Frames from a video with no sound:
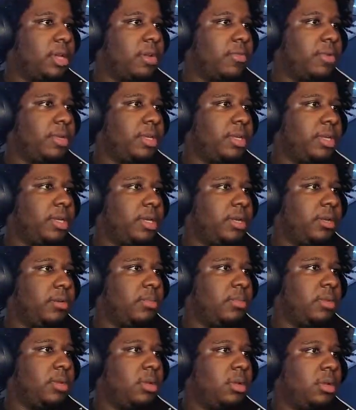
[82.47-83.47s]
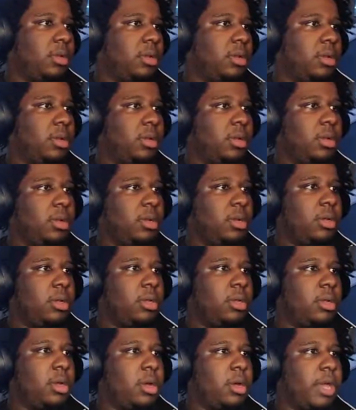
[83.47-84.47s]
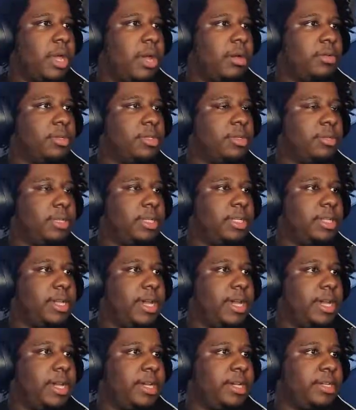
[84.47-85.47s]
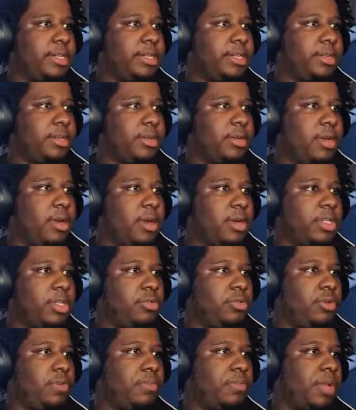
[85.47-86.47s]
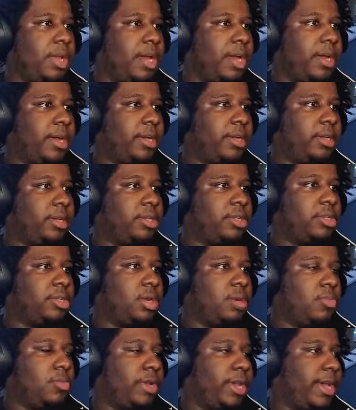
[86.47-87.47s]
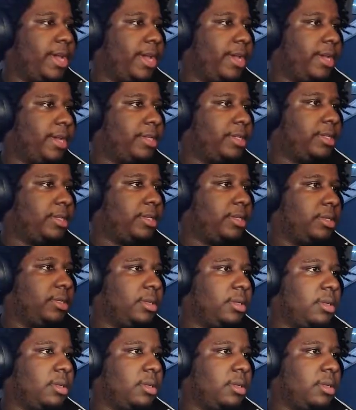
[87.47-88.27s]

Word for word: Okay, we can get up. L to the dash. R2 to block. Jump with X.